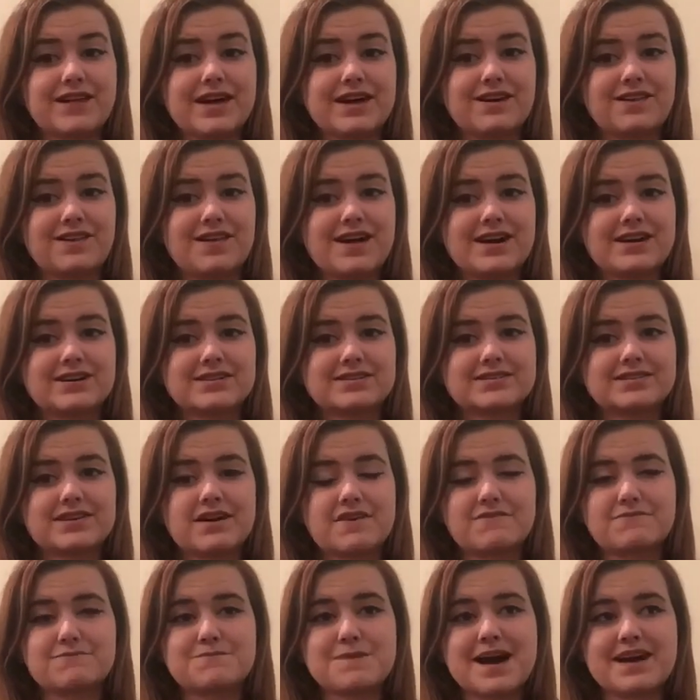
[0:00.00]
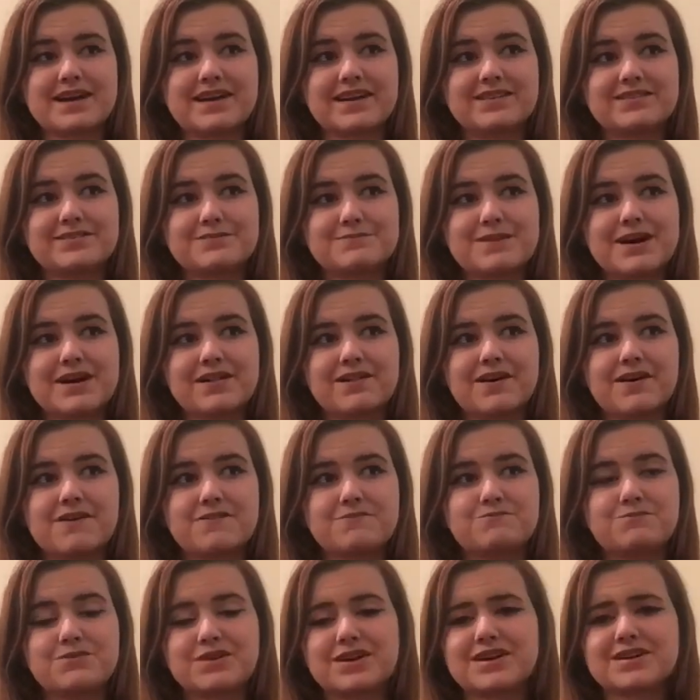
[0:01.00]
let a lot of stuff back into my
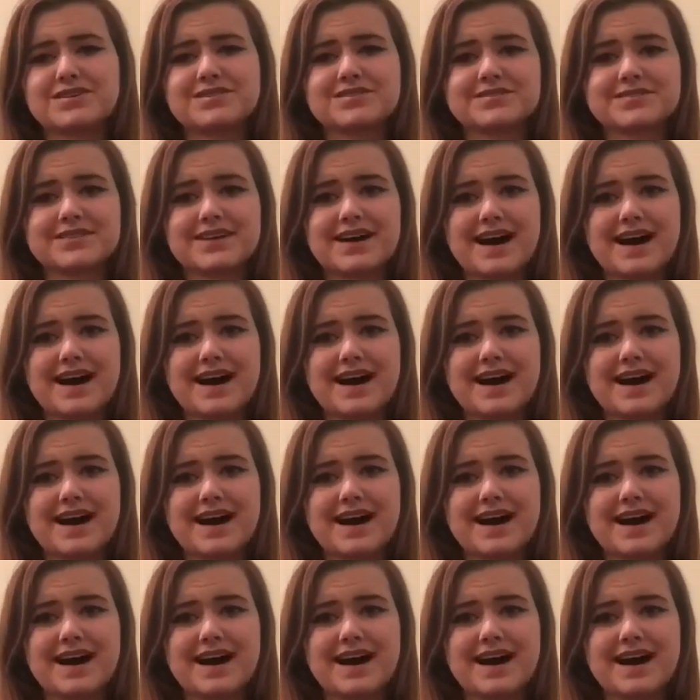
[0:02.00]
life because